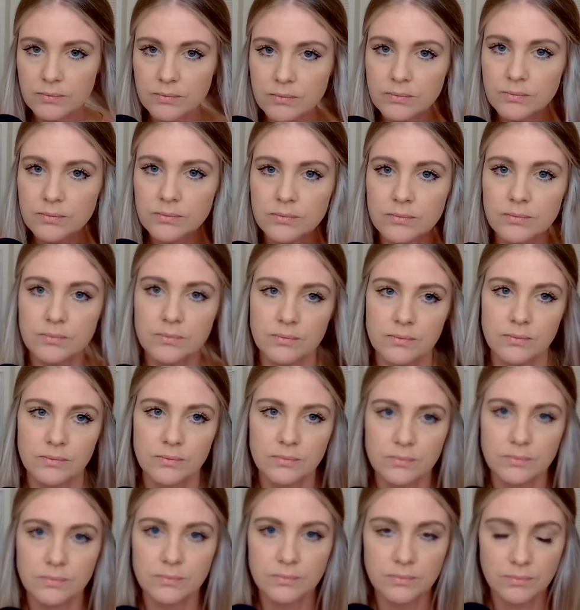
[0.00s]

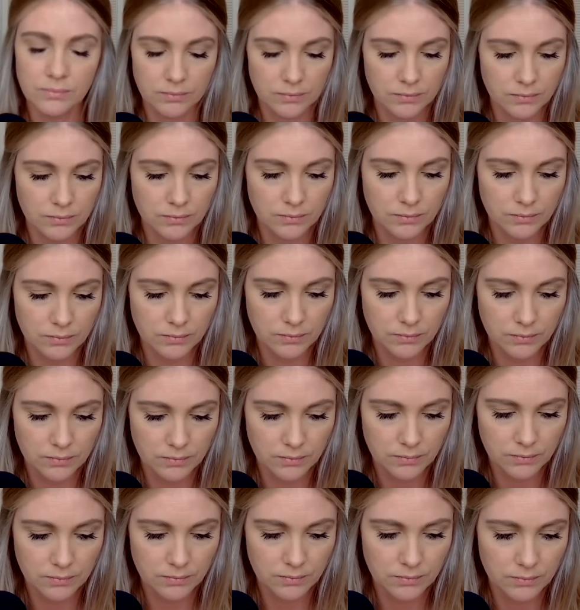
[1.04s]

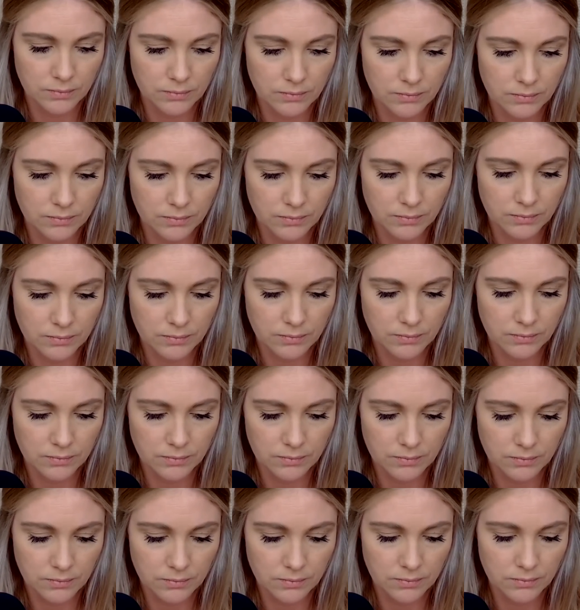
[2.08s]

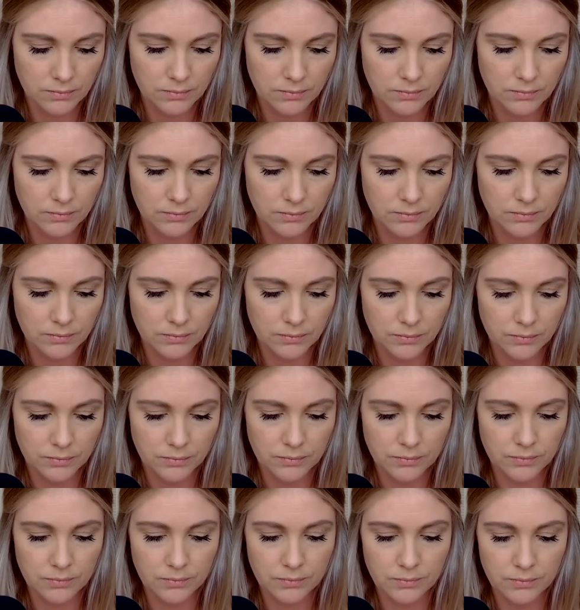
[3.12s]

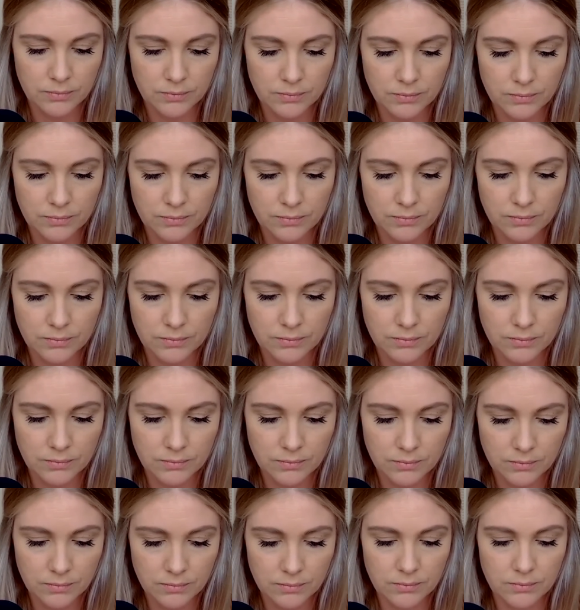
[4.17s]

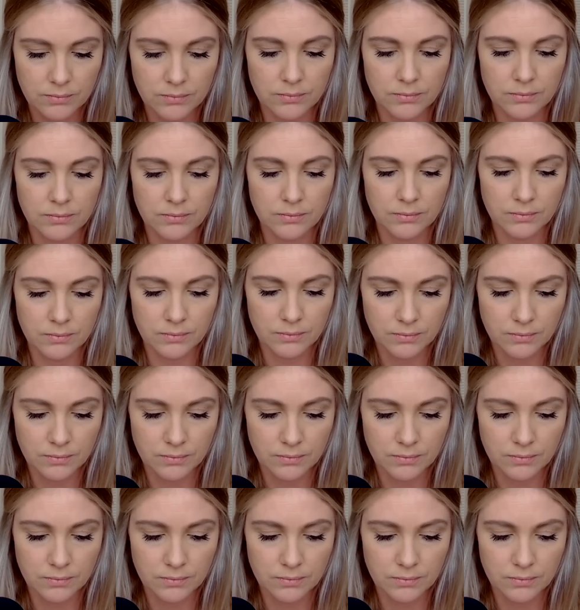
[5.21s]
(silent)